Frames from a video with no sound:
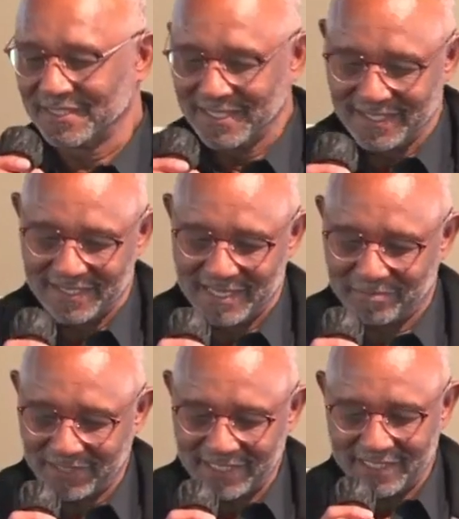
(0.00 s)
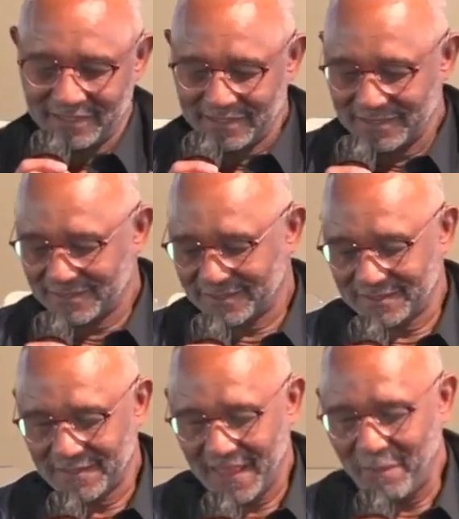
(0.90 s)
a blood illness, and
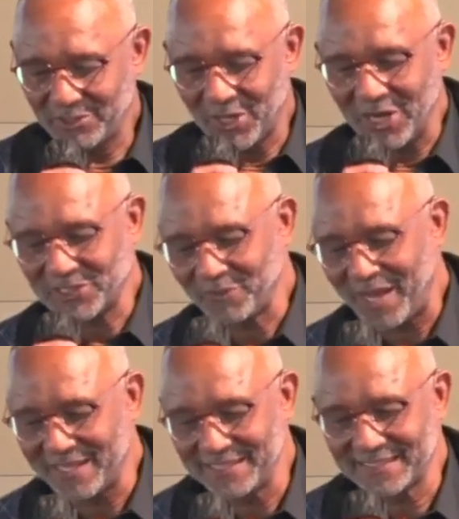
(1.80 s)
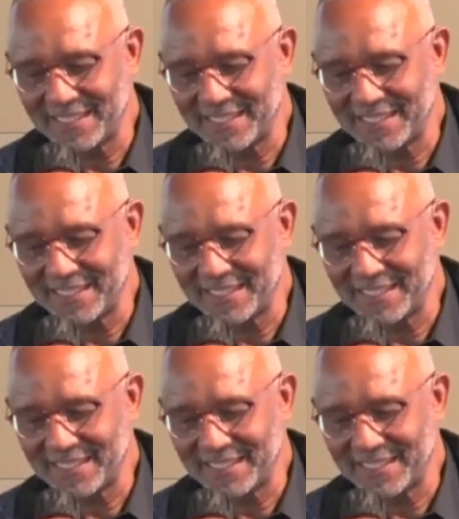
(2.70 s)
we talked a while, he said, uh,